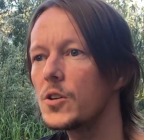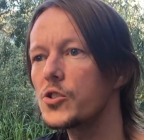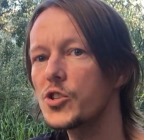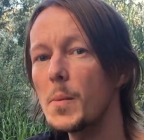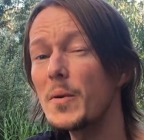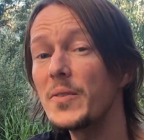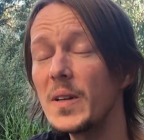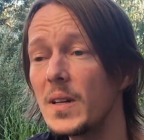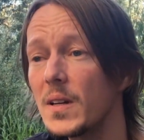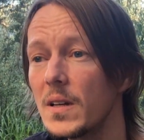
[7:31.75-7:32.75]
Some of
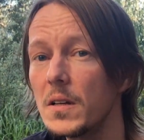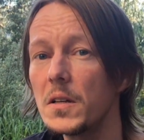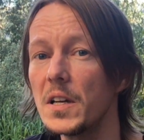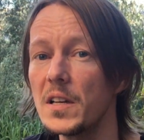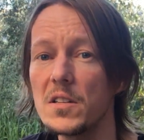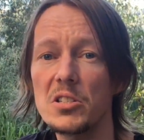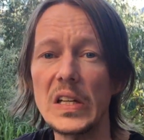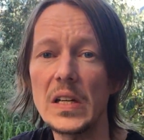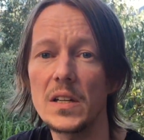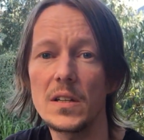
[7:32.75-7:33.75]
it is
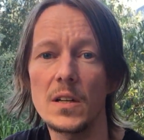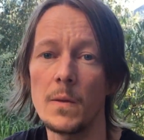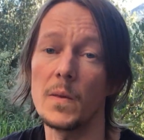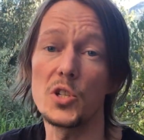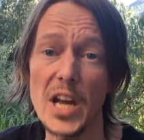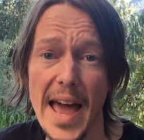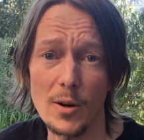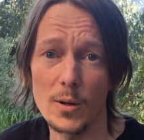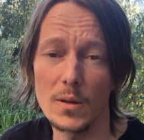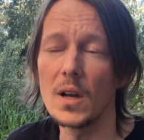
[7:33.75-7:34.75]
in the
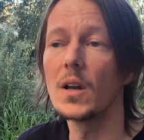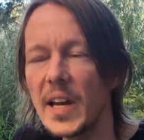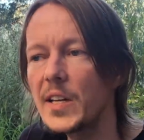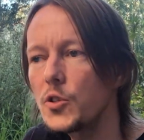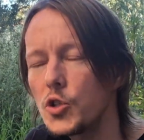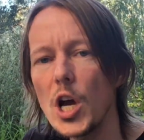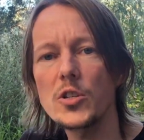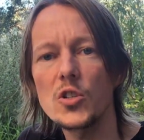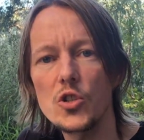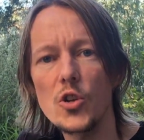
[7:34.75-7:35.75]
shadow. It
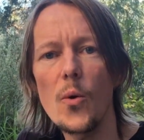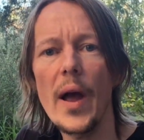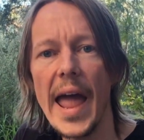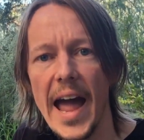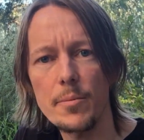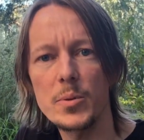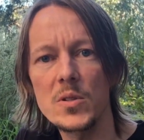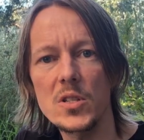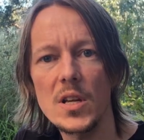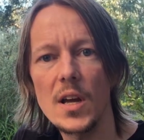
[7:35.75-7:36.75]
just so
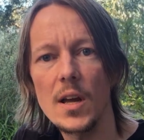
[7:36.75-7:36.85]
happens